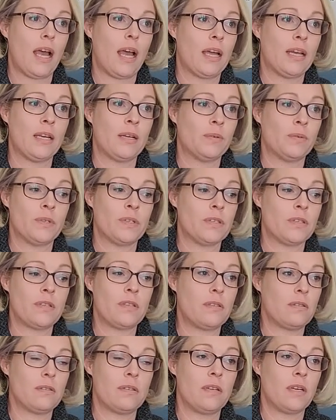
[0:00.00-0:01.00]
And it
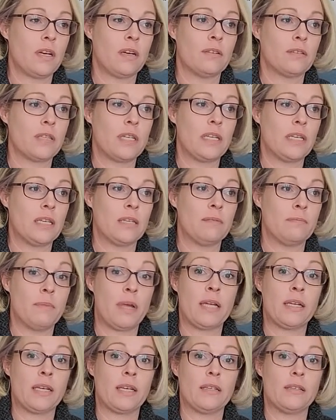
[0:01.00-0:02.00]
was, you know, he didn't
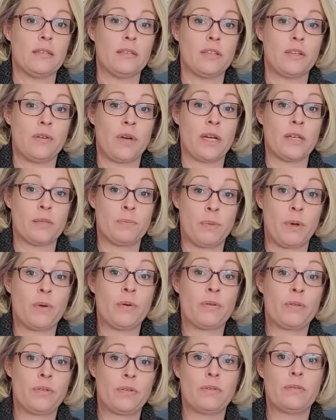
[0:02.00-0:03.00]
make it. You guys
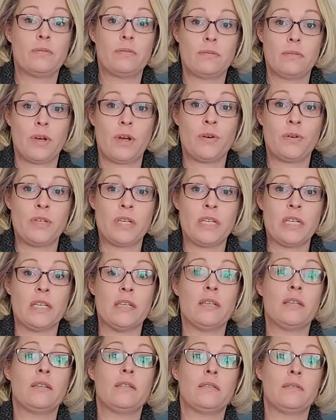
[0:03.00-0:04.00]
both
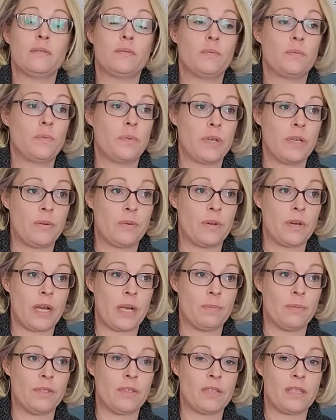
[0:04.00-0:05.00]
OD'd, we were
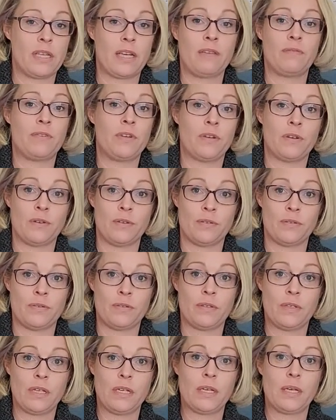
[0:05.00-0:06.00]
able to save you,
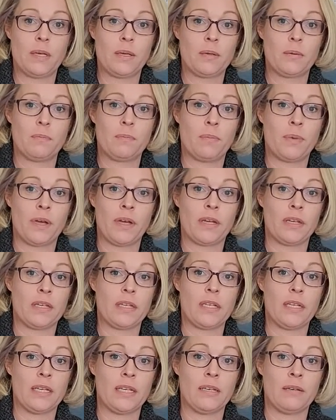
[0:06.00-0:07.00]
but
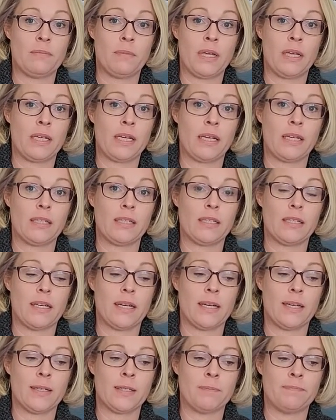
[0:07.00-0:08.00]
he didn't make it.
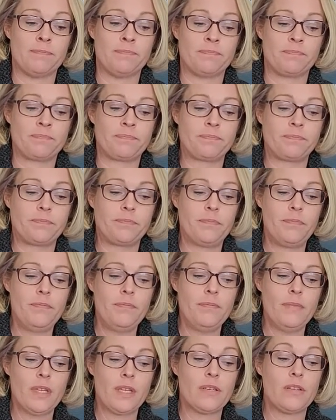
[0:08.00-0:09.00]

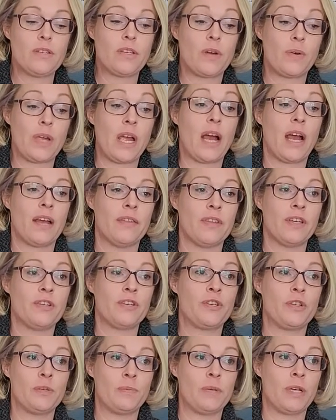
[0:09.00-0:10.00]
So yeah. And then
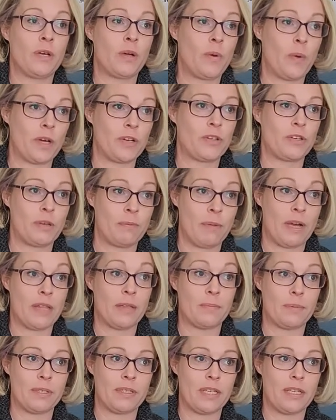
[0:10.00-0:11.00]
she's being questioned by
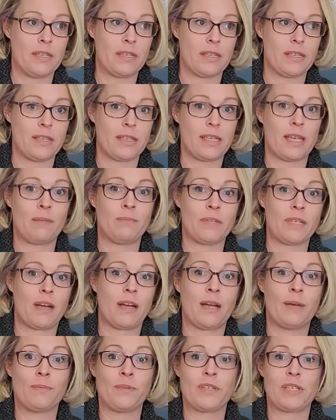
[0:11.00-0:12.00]
the police at the same
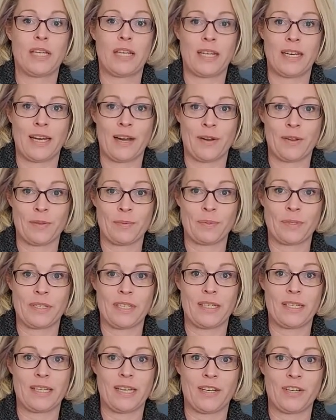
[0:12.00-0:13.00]
time, was taken down to the
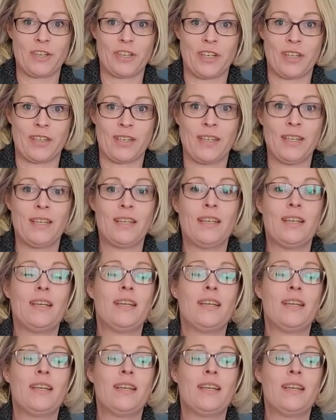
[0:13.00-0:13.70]
police station.